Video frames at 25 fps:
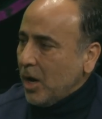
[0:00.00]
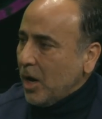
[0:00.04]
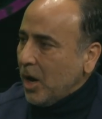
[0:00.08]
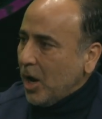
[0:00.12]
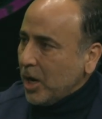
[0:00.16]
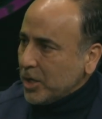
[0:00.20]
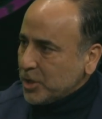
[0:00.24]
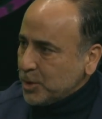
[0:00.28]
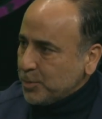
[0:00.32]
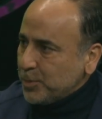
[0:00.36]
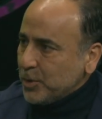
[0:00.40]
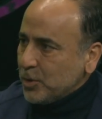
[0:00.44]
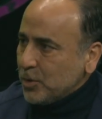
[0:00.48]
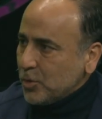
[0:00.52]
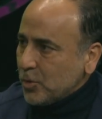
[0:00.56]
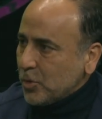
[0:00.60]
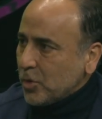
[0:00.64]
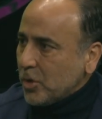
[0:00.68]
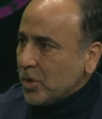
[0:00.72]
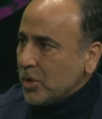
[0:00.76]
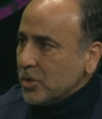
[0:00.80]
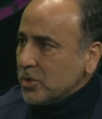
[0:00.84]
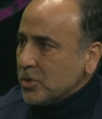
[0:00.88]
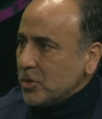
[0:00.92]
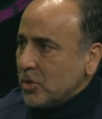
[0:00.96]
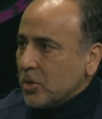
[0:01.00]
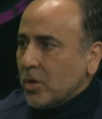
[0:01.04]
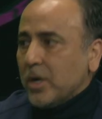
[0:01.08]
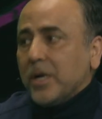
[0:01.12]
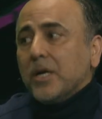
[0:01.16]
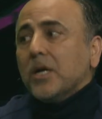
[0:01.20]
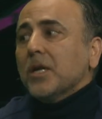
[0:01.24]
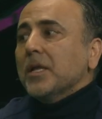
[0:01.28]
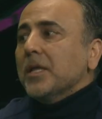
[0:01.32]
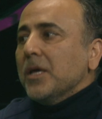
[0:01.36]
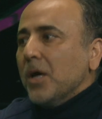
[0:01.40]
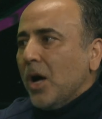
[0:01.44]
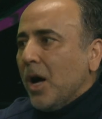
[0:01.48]
entrepreneurs or
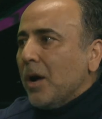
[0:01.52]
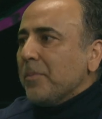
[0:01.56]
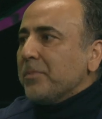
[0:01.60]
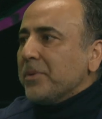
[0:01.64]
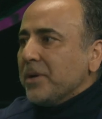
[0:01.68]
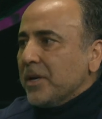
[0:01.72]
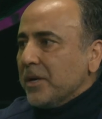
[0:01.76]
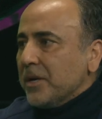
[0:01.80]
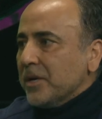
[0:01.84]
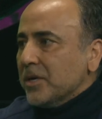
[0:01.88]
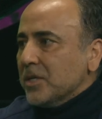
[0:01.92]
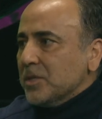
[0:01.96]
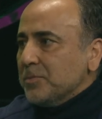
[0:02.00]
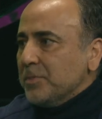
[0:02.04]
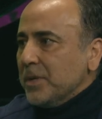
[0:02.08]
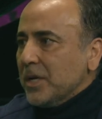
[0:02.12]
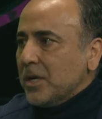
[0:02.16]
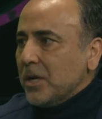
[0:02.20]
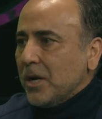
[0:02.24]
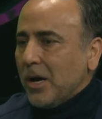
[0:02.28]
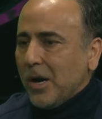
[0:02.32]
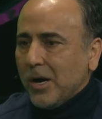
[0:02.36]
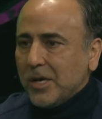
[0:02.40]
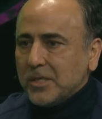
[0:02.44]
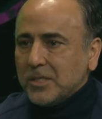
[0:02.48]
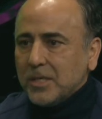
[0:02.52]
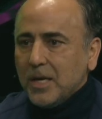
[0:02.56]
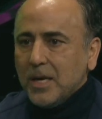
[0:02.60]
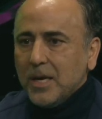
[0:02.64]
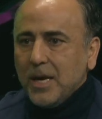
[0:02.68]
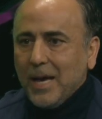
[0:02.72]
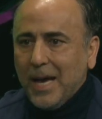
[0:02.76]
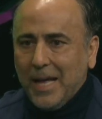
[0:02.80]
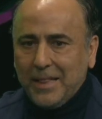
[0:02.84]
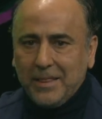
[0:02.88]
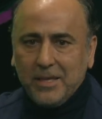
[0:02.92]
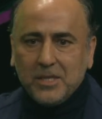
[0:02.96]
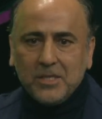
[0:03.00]
early operators because
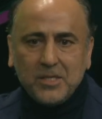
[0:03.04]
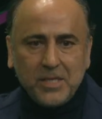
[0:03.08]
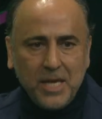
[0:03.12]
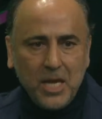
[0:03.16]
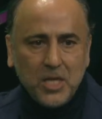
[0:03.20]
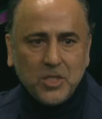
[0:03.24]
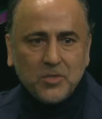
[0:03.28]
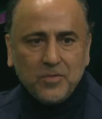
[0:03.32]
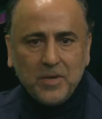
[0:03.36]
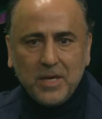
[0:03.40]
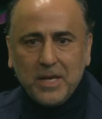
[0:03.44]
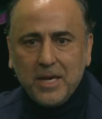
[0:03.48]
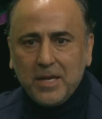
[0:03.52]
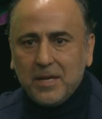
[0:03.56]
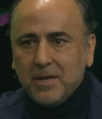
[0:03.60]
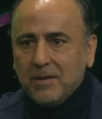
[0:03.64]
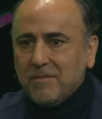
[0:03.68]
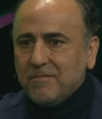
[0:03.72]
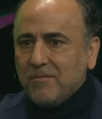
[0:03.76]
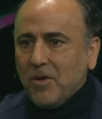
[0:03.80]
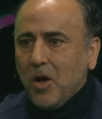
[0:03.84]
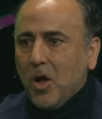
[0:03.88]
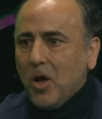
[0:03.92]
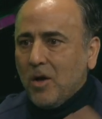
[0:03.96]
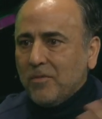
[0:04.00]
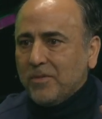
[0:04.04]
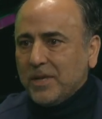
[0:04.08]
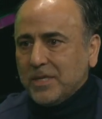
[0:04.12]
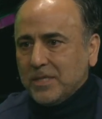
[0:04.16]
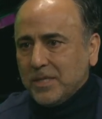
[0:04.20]
at the stage we get involved,